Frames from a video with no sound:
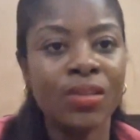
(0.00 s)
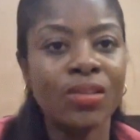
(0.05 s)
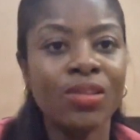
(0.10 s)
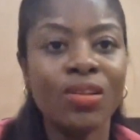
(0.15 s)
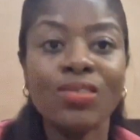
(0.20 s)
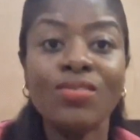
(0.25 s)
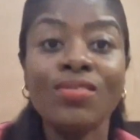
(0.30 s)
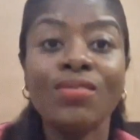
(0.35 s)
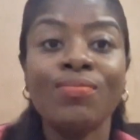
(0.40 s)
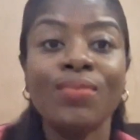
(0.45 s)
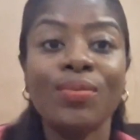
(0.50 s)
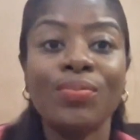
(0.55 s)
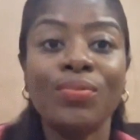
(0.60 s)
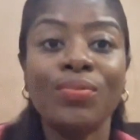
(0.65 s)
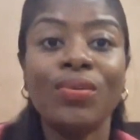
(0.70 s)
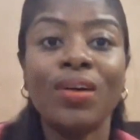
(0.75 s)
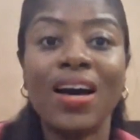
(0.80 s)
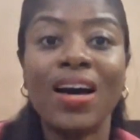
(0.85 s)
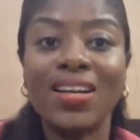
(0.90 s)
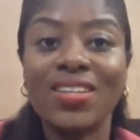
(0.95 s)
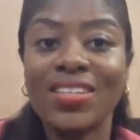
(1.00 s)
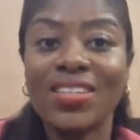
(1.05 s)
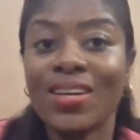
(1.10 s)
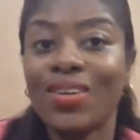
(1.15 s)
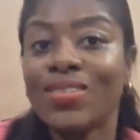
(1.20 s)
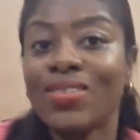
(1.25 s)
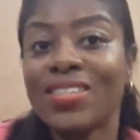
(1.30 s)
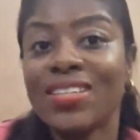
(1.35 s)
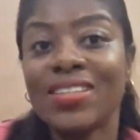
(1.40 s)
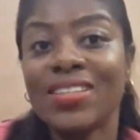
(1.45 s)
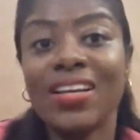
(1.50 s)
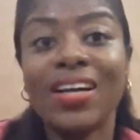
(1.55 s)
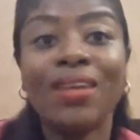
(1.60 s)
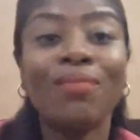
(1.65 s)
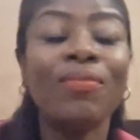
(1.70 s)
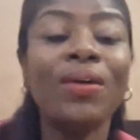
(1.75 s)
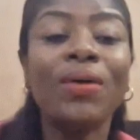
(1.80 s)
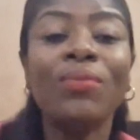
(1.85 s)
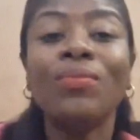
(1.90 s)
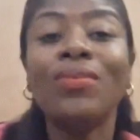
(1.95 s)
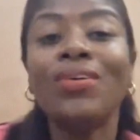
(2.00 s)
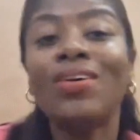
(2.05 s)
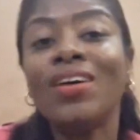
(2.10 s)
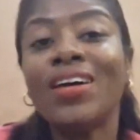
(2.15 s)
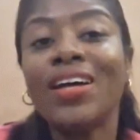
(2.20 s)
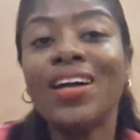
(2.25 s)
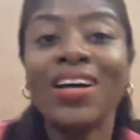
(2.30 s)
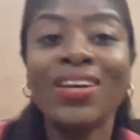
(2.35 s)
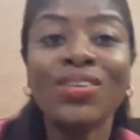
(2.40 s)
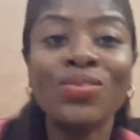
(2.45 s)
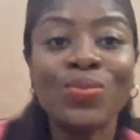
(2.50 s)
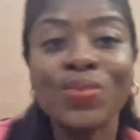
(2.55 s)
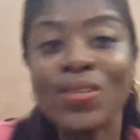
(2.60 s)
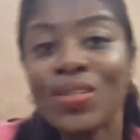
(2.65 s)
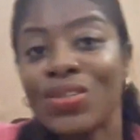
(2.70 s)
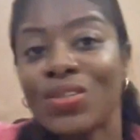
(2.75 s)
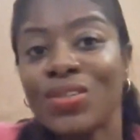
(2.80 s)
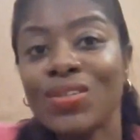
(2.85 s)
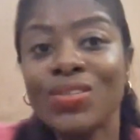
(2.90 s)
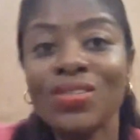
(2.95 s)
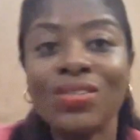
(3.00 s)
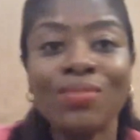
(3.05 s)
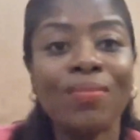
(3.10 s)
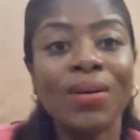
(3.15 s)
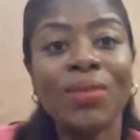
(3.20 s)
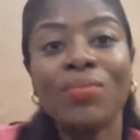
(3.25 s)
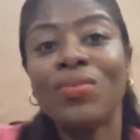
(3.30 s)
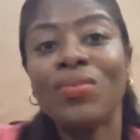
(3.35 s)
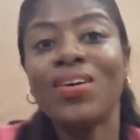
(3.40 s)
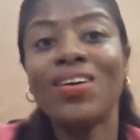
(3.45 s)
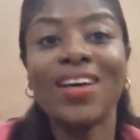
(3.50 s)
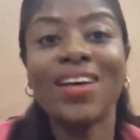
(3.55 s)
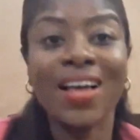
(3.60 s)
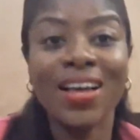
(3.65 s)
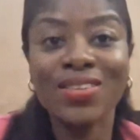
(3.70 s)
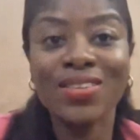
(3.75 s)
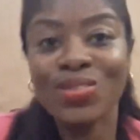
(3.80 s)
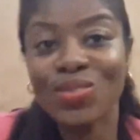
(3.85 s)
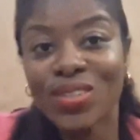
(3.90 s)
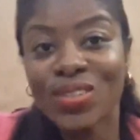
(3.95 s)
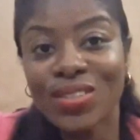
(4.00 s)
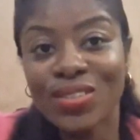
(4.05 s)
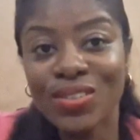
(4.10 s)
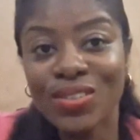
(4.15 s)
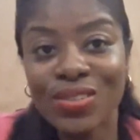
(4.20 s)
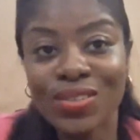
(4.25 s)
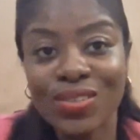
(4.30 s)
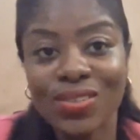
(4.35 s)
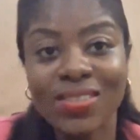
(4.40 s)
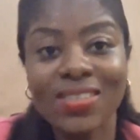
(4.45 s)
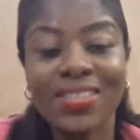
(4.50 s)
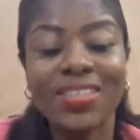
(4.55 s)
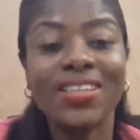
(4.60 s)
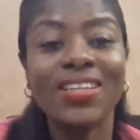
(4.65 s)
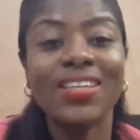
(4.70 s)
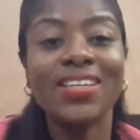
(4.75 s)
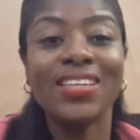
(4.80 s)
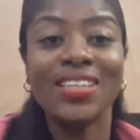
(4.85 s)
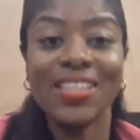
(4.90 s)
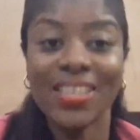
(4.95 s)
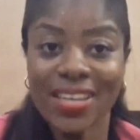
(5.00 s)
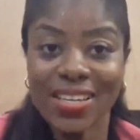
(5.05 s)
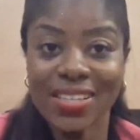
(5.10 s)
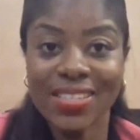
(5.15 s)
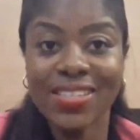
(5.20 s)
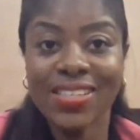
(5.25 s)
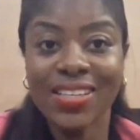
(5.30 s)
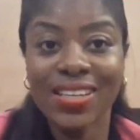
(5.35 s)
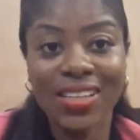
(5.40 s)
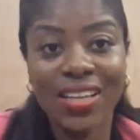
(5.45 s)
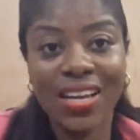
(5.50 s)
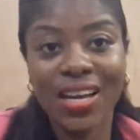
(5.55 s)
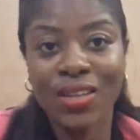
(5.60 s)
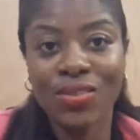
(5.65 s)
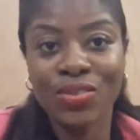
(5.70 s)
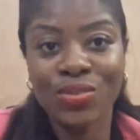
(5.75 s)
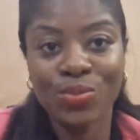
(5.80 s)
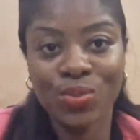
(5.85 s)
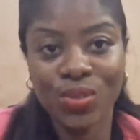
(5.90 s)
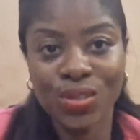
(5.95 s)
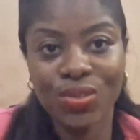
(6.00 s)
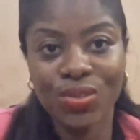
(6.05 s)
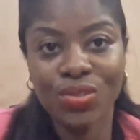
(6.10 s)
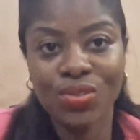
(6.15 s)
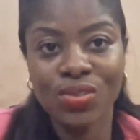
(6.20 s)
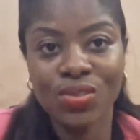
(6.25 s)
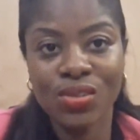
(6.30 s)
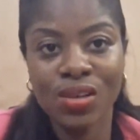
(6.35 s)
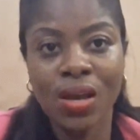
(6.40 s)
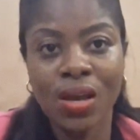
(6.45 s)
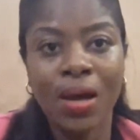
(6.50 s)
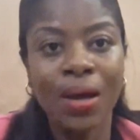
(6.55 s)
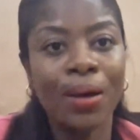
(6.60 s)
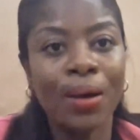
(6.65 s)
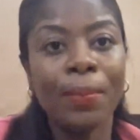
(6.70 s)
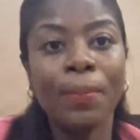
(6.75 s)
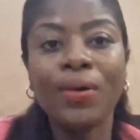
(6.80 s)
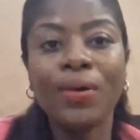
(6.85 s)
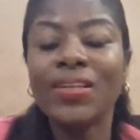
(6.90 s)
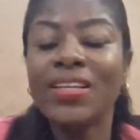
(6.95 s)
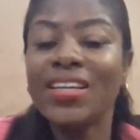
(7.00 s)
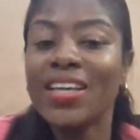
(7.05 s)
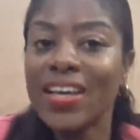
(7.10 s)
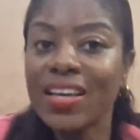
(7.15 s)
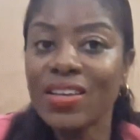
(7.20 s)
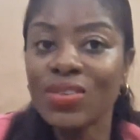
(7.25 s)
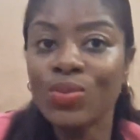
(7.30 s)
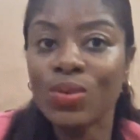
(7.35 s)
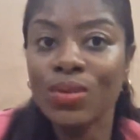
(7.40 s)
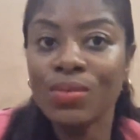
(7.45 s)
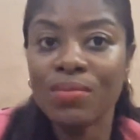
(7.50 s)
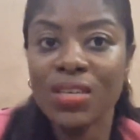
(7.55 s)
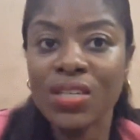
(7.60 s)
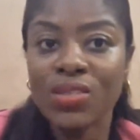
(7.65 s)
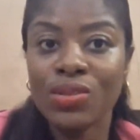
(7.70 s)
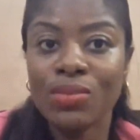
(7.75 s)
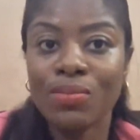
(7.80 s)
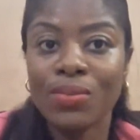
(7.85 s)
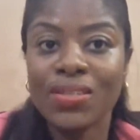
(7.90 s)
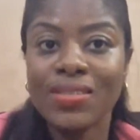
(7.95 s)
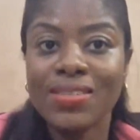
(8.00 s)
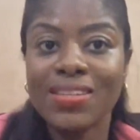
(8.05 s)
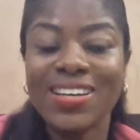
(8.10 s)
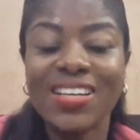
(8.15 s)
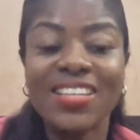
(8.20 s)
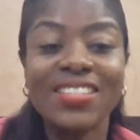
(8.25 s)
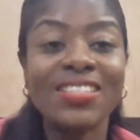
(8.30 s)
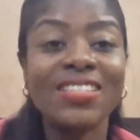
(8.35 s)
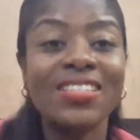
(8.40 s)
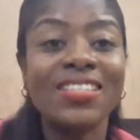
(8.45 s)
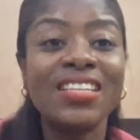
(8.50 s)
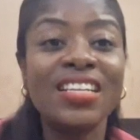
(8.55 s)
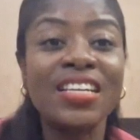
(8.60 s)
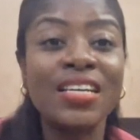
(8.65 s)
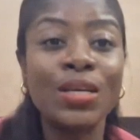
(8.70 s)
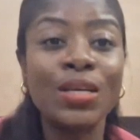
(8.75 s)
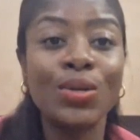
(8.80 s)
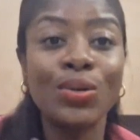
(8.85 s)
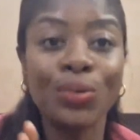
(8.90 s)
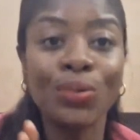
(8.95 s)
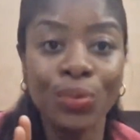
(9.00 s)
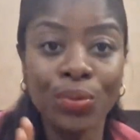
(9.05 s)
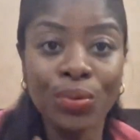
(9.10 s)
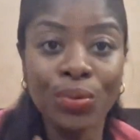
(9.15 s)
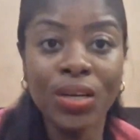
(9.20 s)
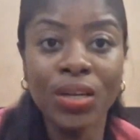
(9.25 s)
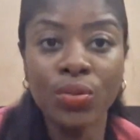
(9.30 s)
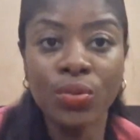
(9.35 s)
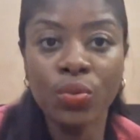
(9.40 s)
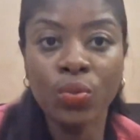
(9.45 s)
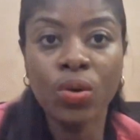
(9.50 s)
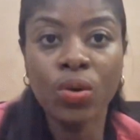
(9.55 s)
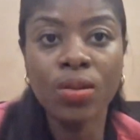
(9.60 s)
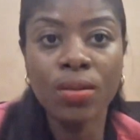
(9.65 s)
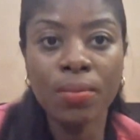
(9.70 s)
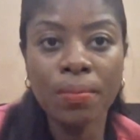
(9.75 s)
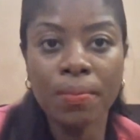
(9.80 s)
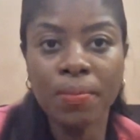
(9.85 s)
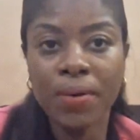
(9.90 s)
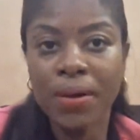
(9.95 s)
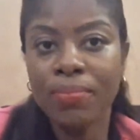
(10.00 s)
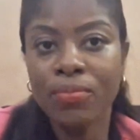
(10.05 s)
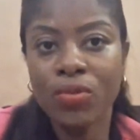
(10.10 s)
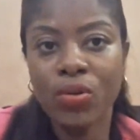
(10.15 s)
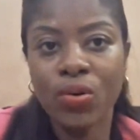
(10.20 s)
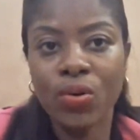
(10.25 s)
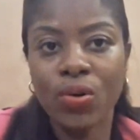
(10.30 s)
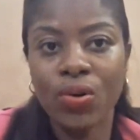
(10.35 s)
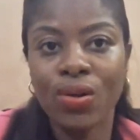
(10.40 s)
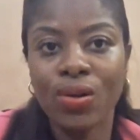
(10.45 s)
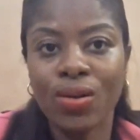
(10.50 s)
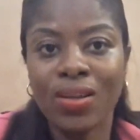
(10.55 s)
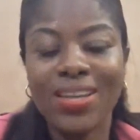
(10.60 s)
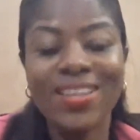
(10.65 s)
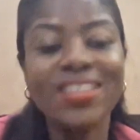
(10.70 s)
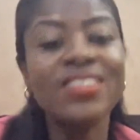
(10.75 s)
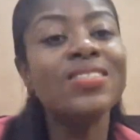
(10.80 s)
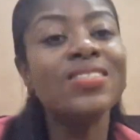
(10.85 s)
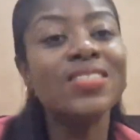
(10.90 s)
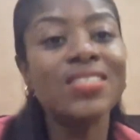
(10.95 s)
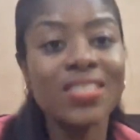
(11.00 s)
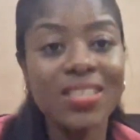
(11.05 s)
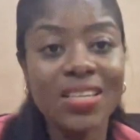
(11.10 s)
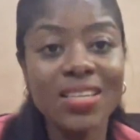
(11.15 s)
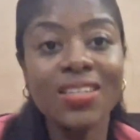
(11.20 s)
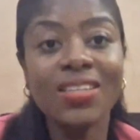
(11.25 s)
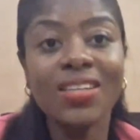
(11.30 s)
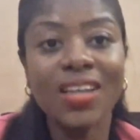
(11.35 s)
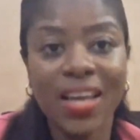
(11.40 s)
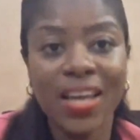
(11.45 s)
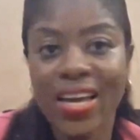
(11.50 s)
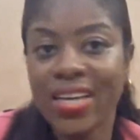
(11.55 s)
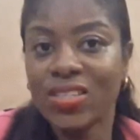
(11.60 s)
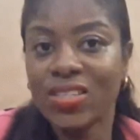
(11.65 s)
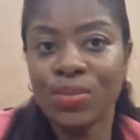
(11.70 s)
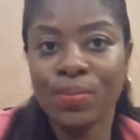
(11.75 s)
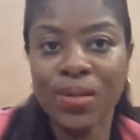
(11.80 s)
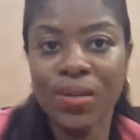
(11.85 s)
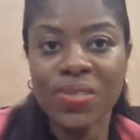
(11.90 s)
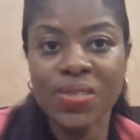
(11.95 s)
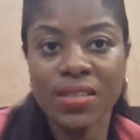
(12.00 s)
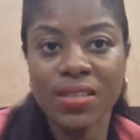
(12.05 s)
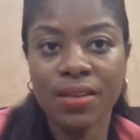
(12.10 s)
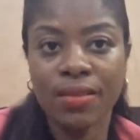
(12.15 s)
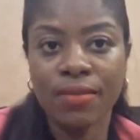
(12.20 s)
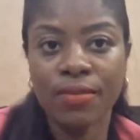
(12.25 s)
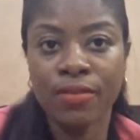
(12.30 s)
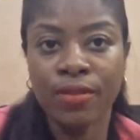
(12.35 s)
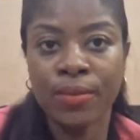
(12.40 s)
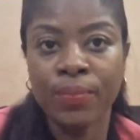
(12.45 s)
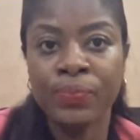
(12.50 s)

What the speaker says: Lots of people are shouting that palm oil has reduced, palm oil has reduced. Yes, it has reduced. But guess what, my superstars? The grade 1 palm oil is still expensive.